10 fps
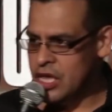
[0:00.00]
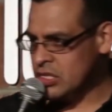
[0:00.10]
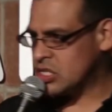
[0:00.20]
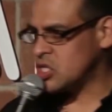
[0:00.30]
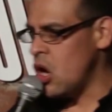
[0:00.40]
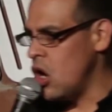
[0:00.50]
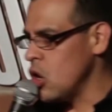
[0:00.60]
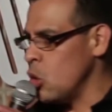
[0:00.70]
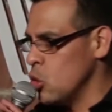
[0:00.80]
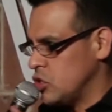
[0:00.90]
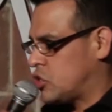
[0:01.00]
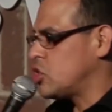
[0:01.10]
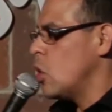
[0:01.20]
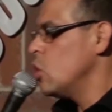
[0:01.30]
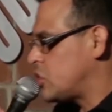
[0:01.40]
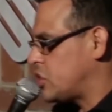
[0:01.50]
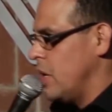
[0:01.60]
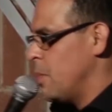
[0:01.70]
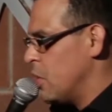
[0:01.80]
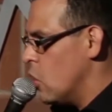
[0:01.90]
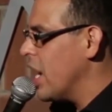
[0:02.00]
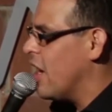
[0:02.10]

This song was so simple.